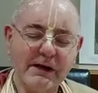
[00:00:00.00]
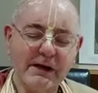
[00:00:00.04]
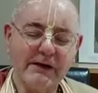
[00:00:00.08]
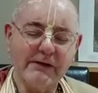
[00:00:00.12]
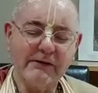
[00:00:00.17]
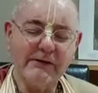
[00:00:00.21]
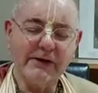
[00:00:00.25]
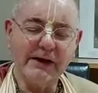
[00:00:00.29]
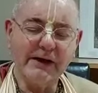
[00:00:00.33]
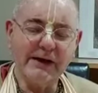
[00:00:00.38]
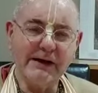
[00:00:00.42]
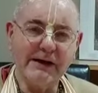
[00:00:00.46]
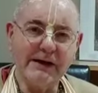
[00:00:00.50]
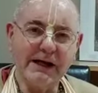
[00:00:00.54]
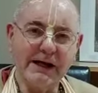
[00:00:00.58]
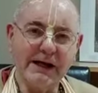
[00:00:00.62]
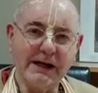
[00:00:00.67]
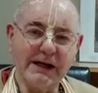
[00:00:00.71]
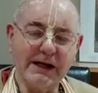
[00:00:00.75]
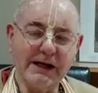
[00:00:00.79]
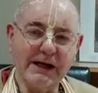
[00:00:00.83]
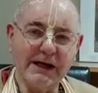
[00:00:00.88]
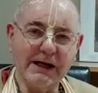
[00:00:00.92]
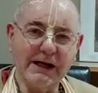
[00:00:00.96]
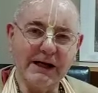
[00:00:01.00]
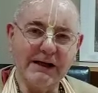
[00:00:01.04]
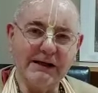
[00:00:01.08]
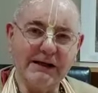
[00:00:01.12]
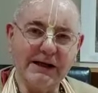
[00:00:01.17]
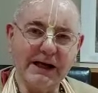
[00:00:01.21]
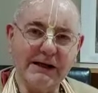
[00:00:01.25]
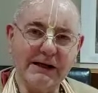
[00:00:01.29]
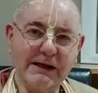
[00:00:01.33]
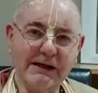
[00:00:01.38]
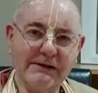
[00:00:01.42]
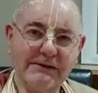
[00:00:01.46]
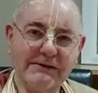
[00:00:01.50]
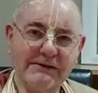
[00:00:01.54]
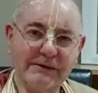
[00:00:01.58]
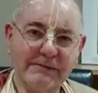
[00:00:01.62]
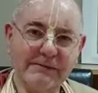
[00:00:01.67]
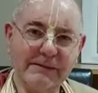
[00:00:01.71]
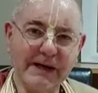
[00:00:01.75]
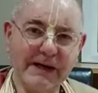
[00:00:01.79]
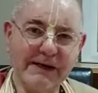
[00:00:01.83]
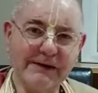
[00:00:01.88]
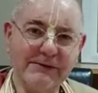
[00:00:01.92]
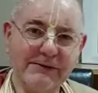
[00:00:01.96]
Then Lalita
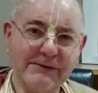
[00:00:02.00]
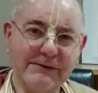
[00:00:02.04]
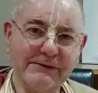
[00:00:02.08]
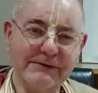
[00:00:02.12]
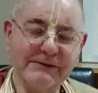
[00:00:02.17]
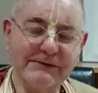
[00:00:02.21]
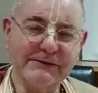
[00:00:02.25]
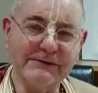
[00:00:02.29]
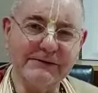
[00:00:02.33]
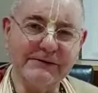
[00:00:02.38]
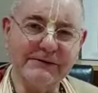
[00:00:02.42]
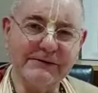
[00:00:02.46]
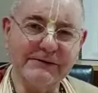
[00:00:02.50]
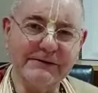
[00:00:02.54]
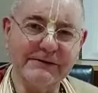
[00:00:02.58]
man also,